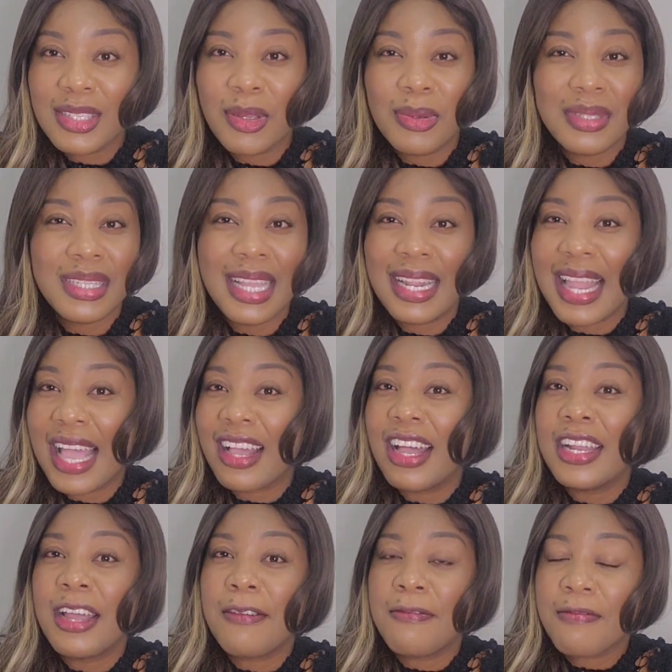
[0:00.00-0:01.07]
So say like
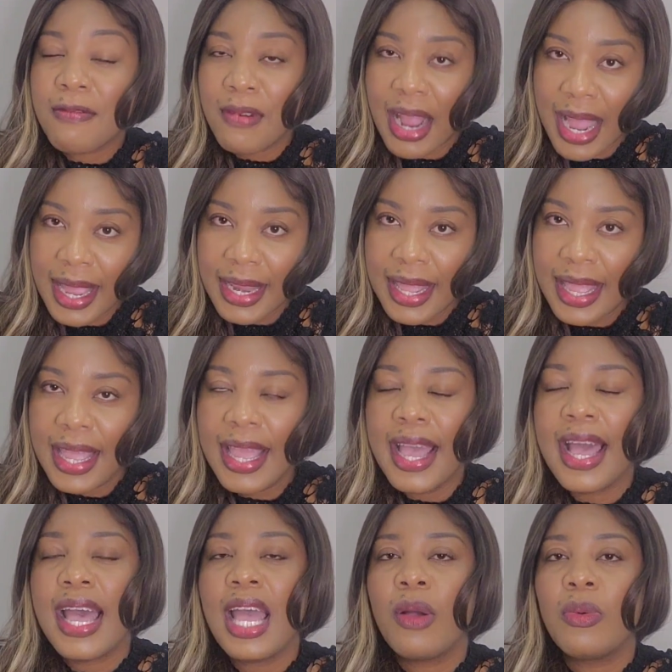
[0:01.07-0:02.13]
on a Friday,
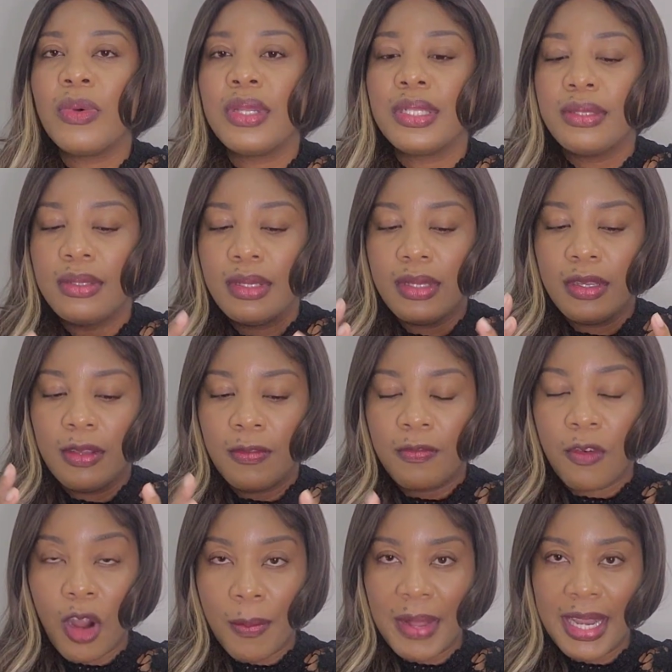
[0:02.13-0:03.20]
I would
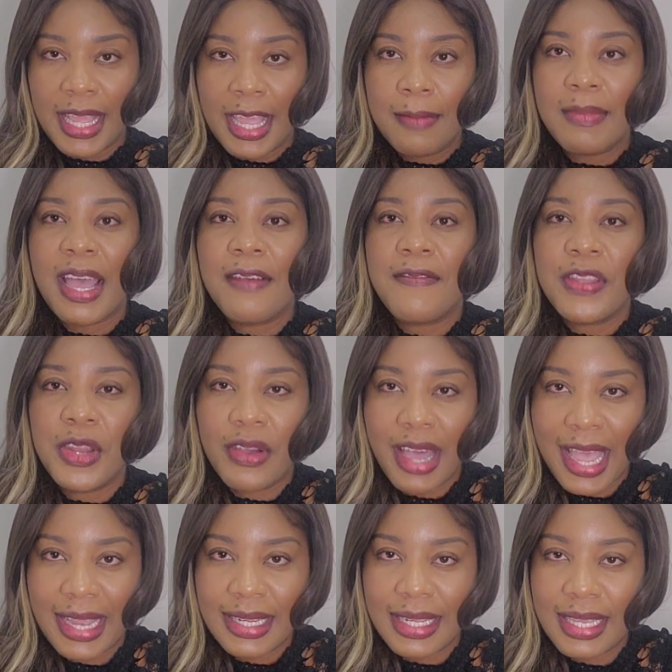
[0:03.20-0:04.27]
formulate my video
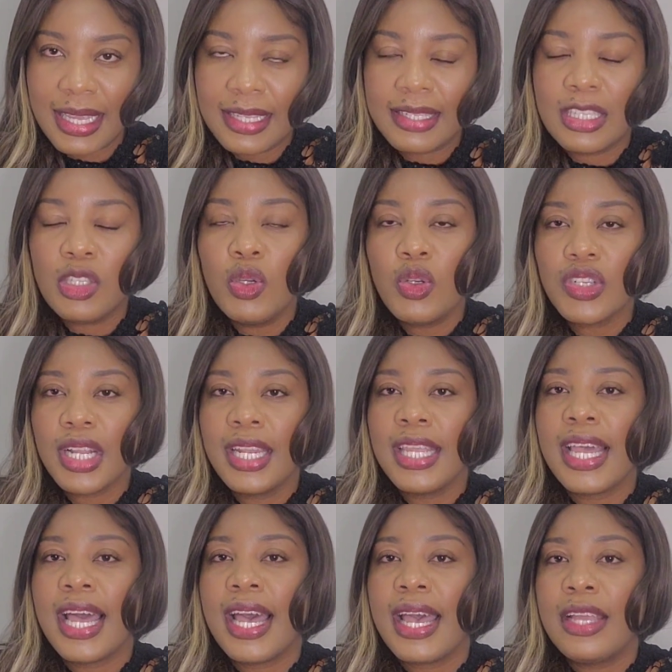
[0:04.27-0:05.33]
ideas.
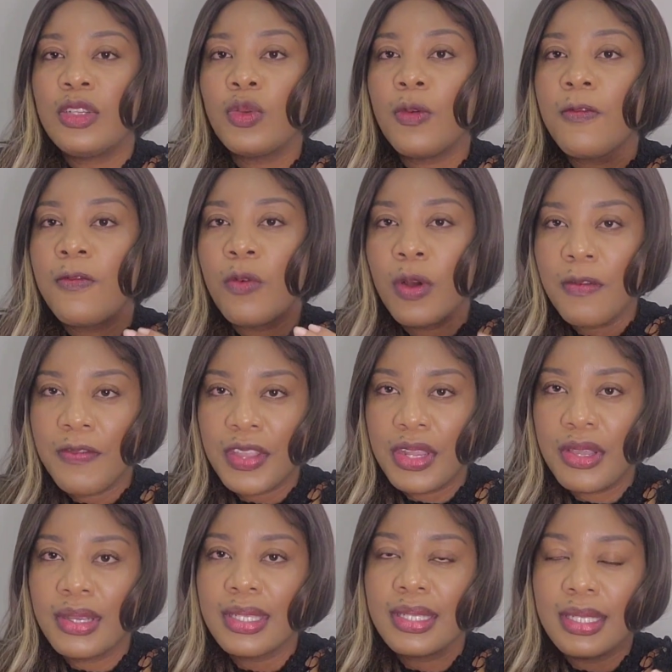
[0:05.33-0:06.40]
Usually I do 4
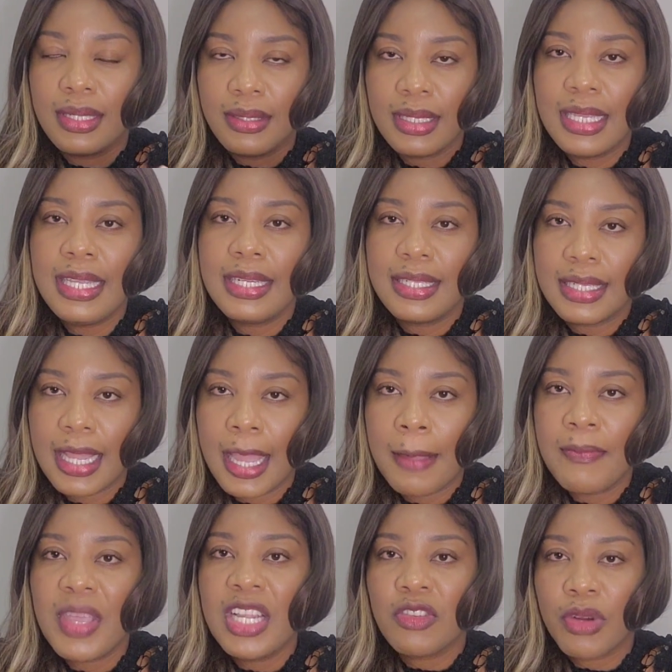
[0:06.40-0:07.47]
videos each
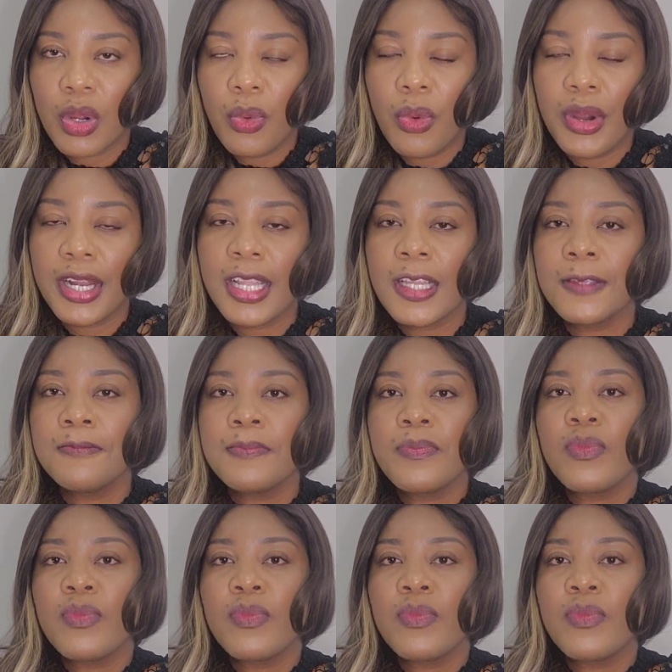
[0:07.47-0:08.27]
time, each recording.